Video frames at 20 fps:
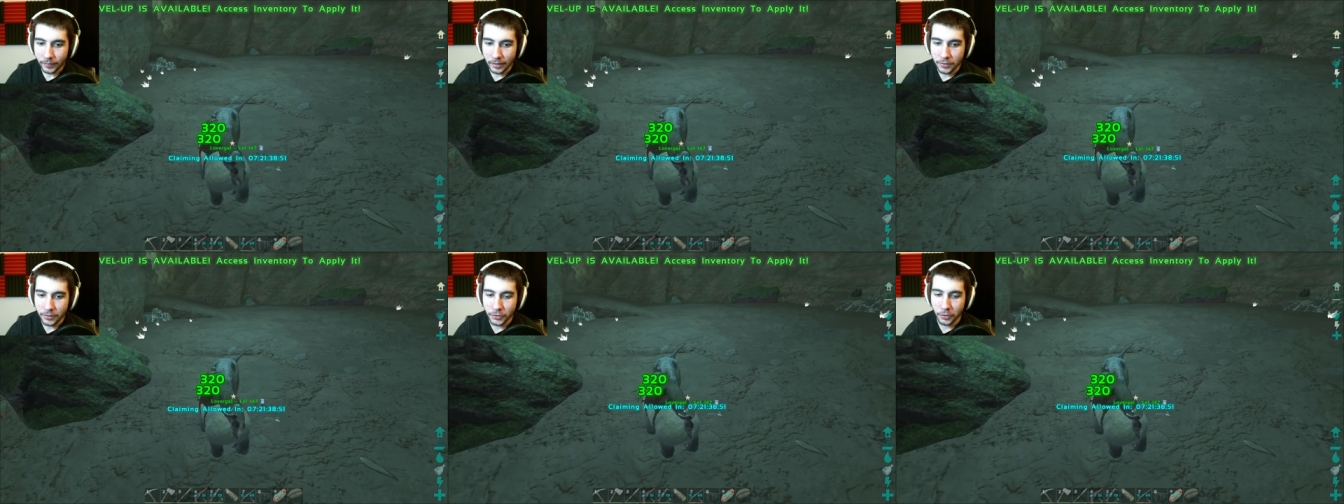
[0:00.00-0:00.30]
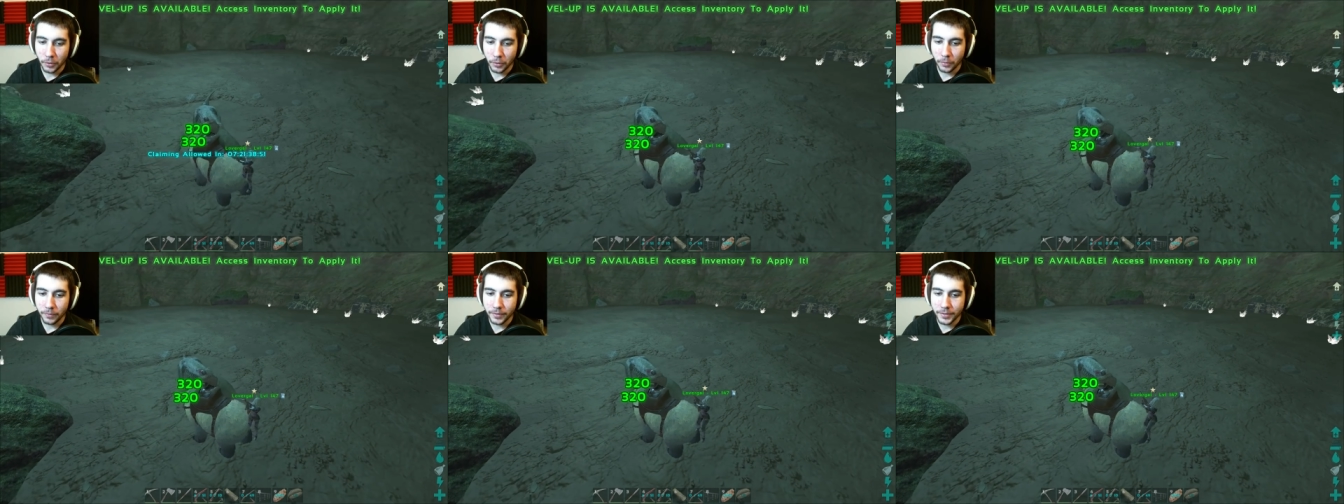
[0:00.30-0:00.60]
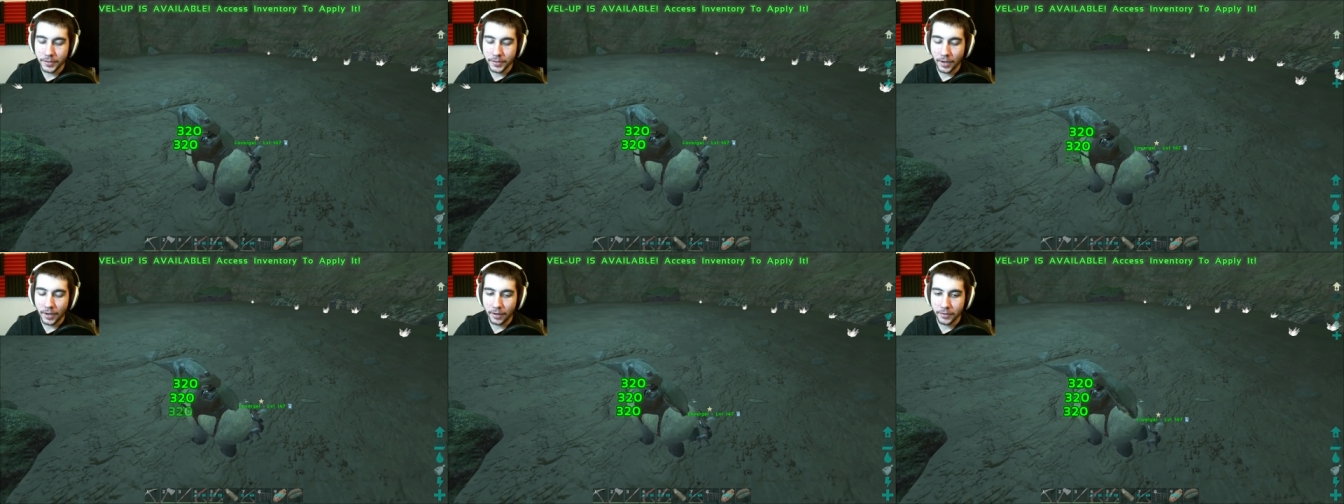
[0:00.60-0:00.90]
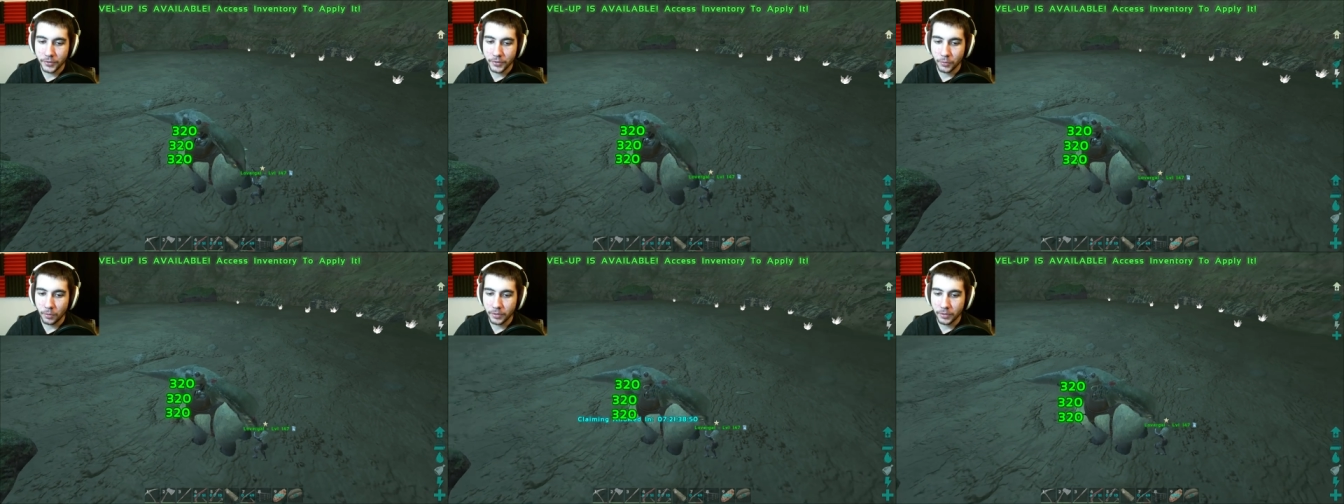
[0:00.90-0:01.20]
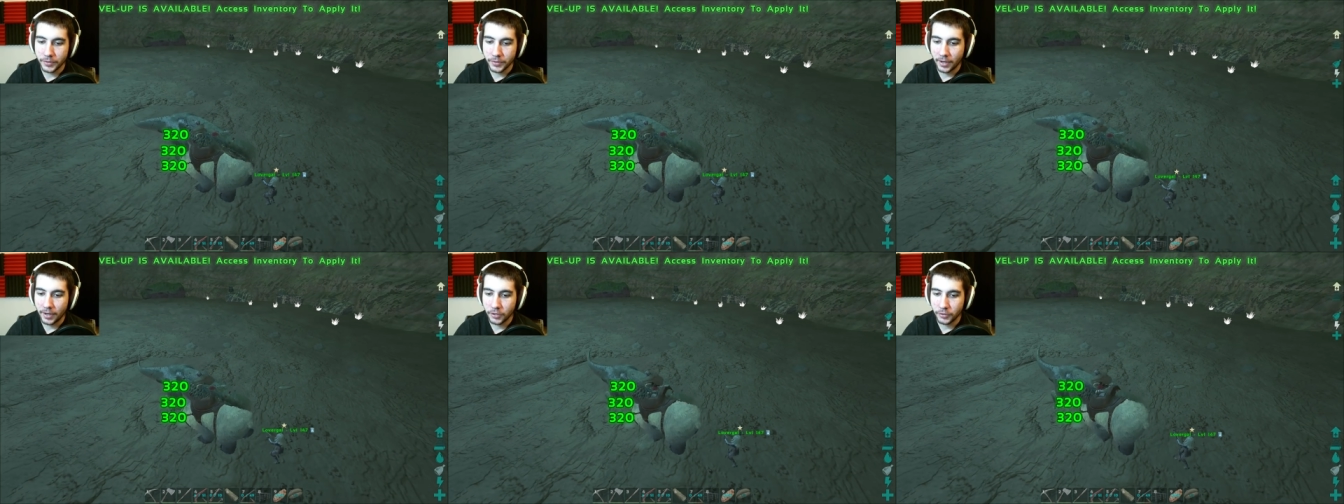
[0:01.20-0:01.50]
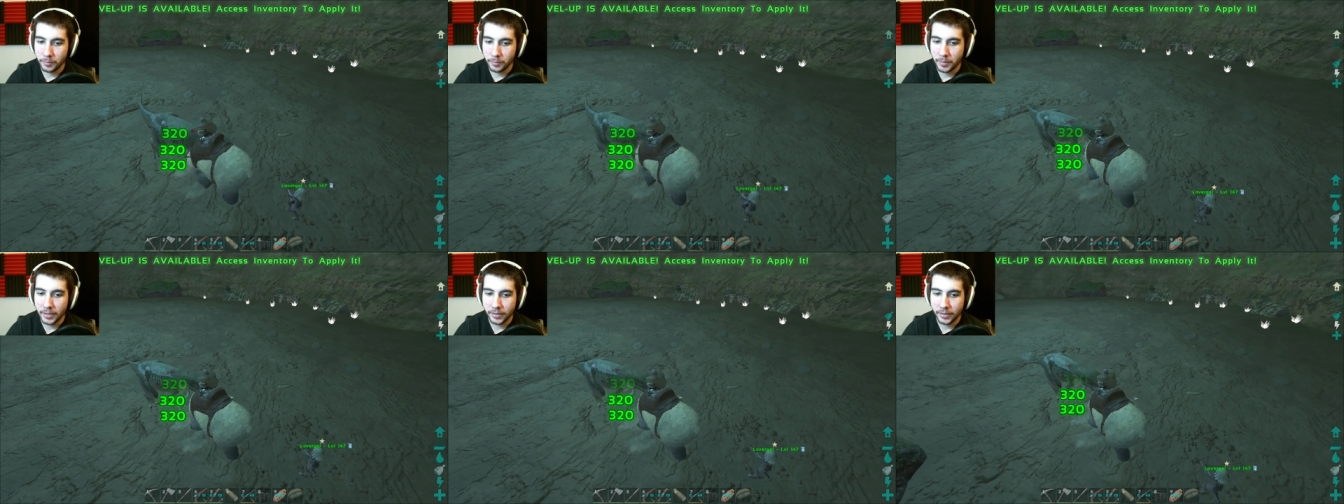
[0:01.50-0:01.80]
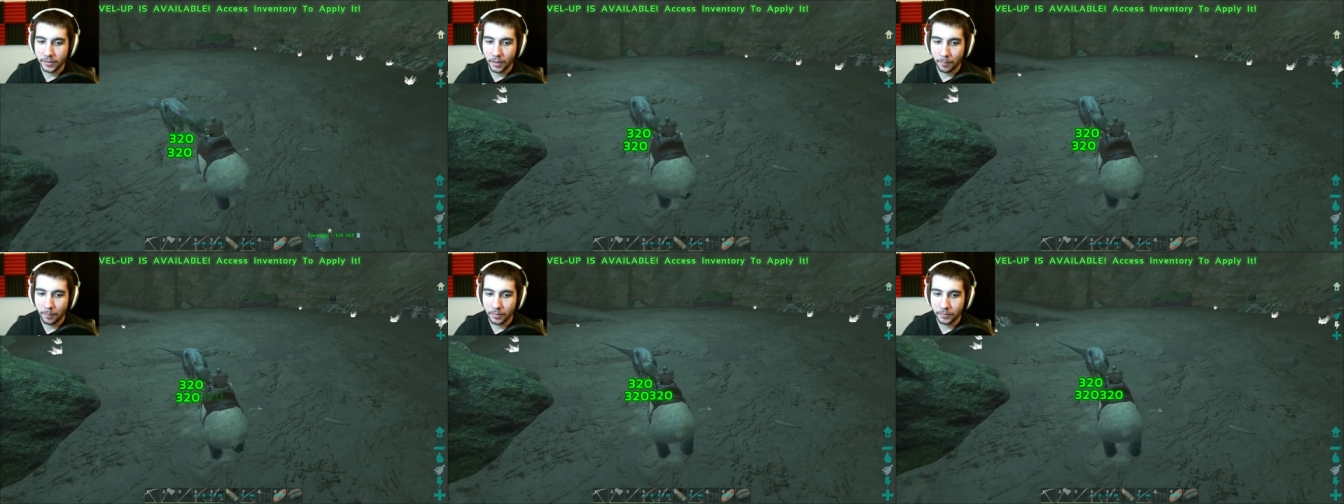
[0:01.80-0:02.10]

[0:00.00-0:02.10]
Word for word: So these dinosaurs actually pick you up